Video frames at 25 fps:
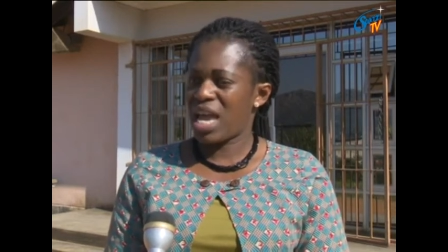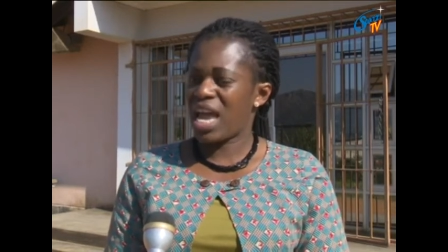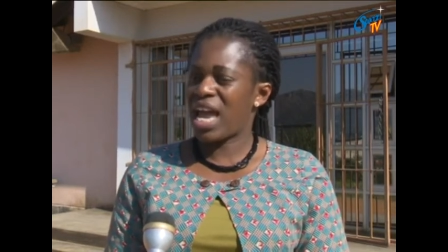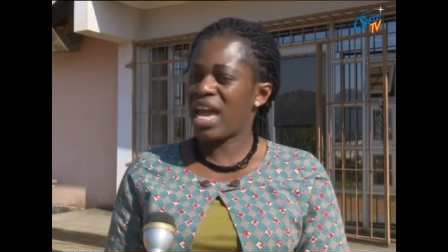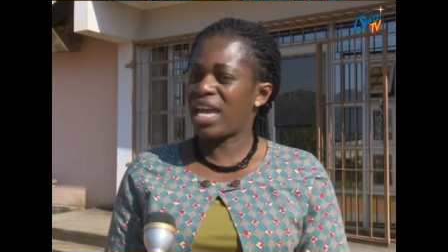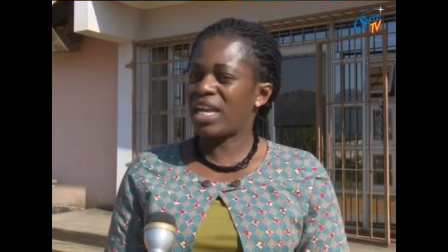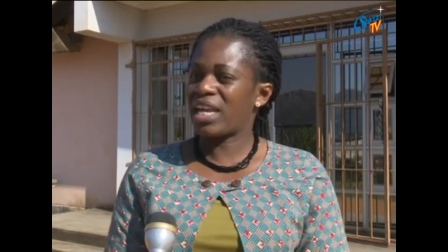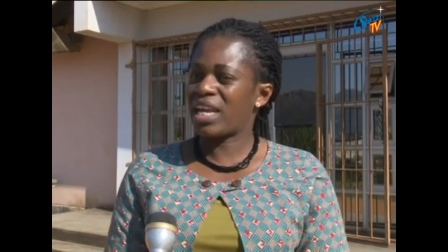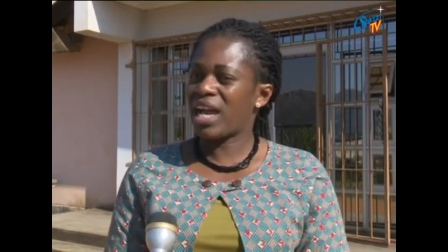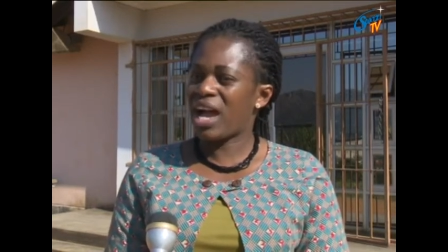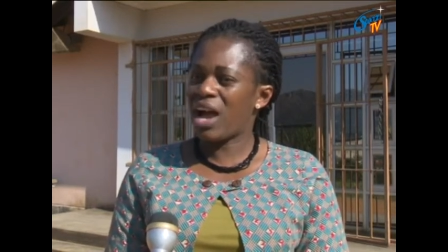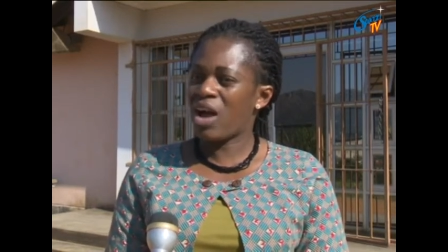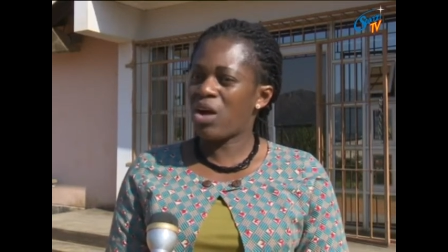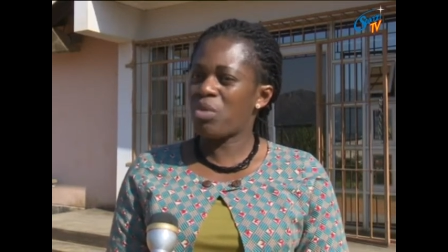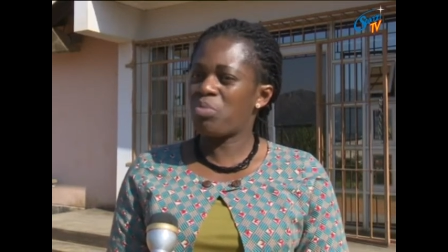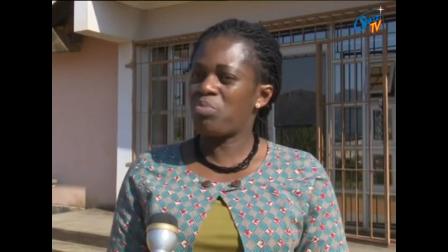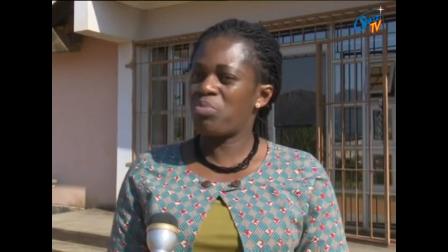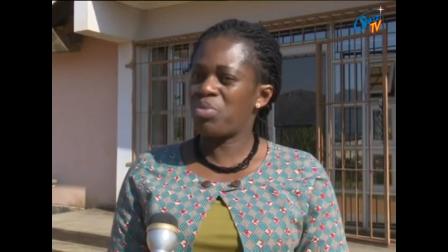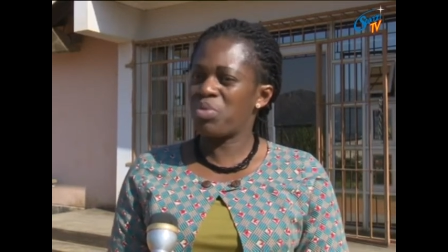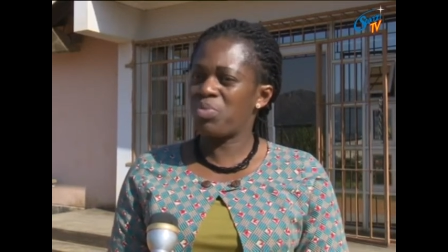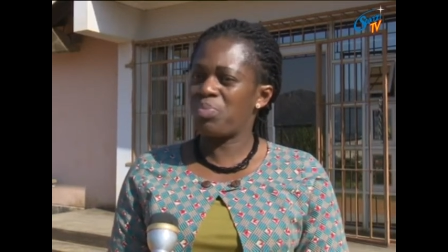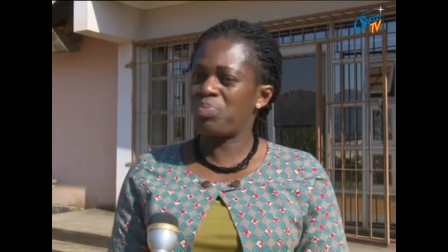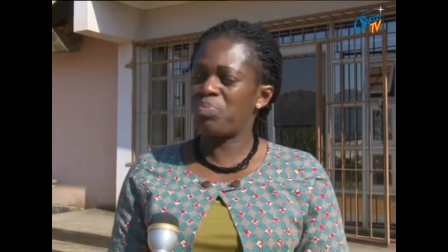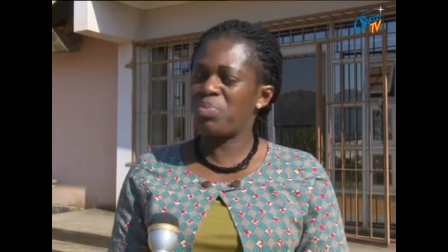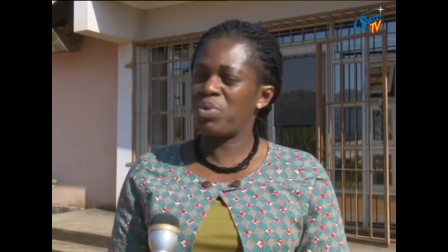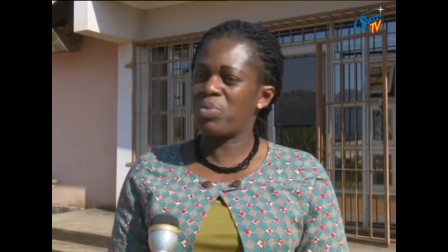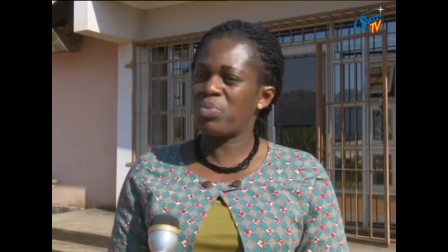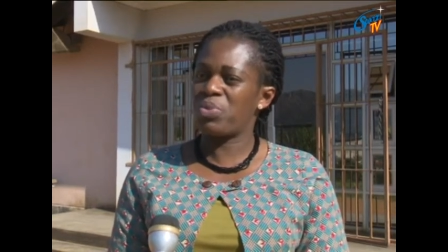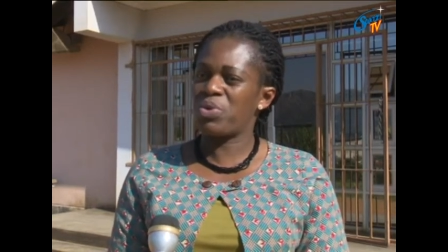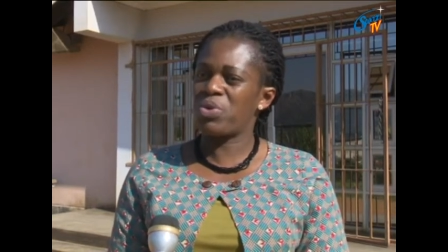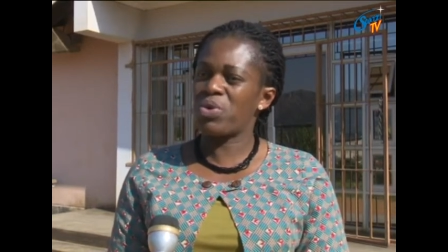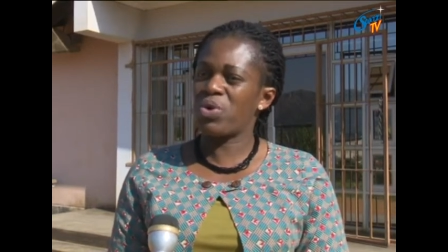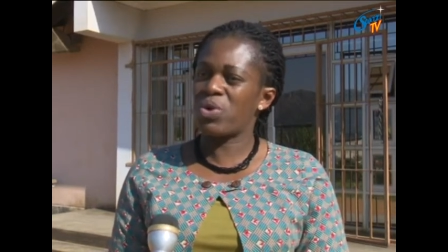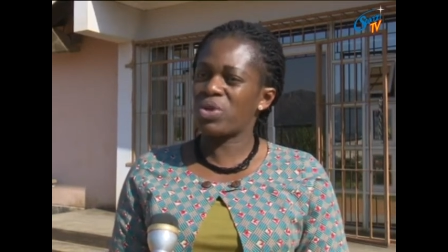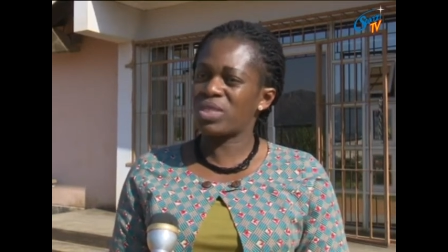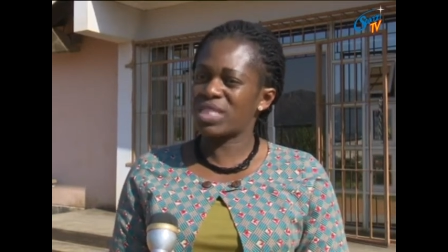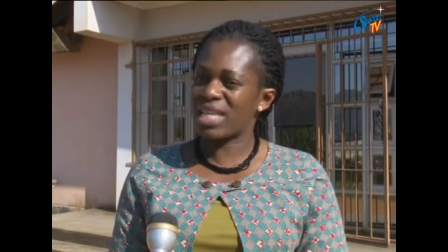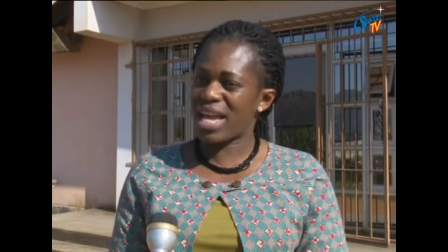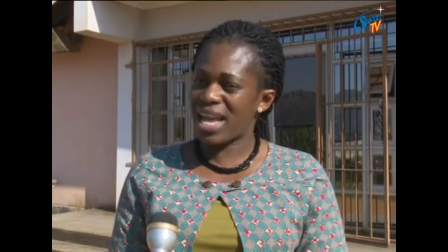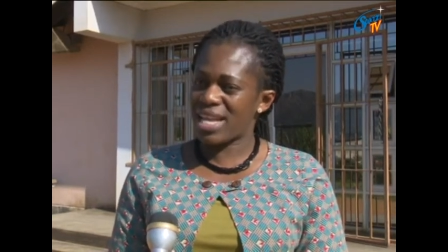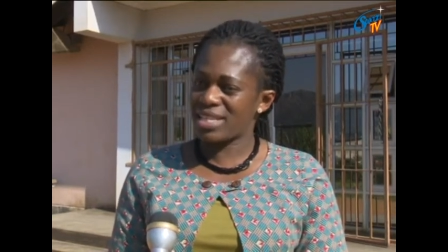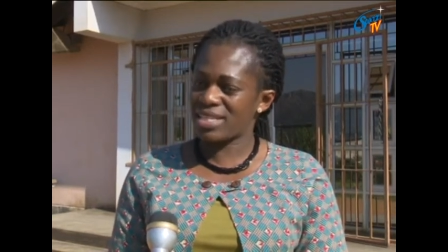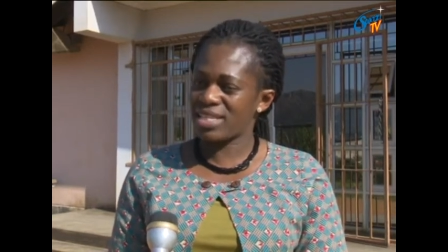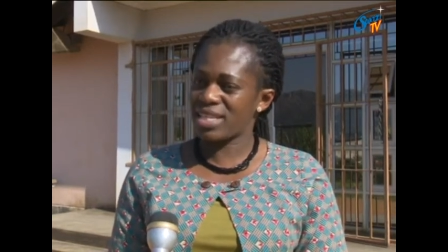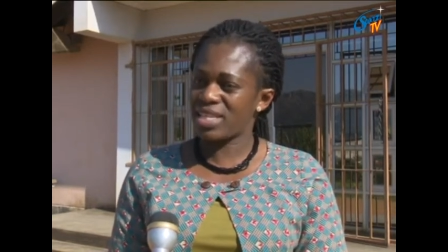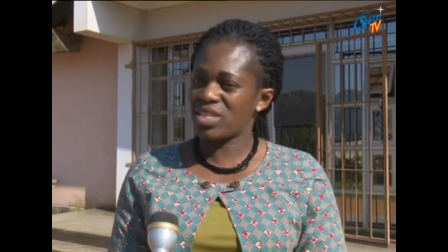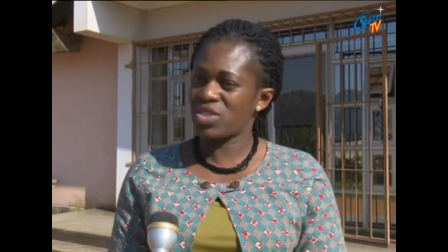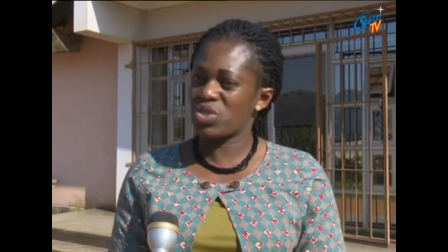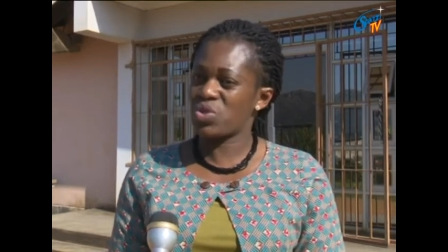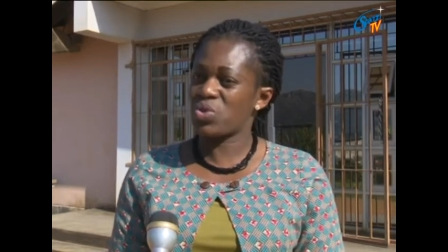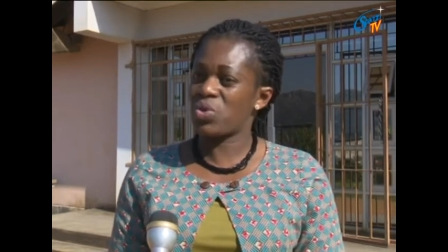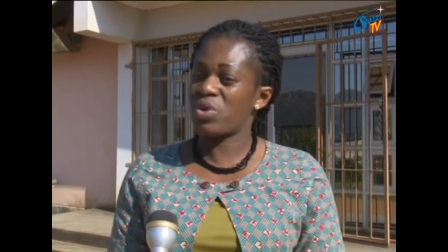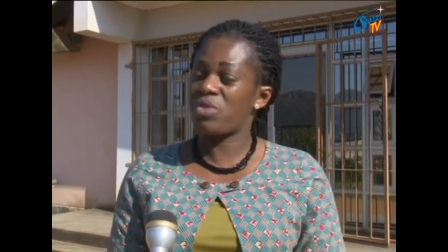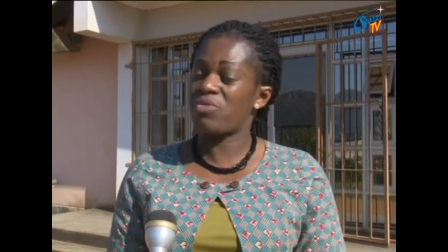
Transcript: and how people got access to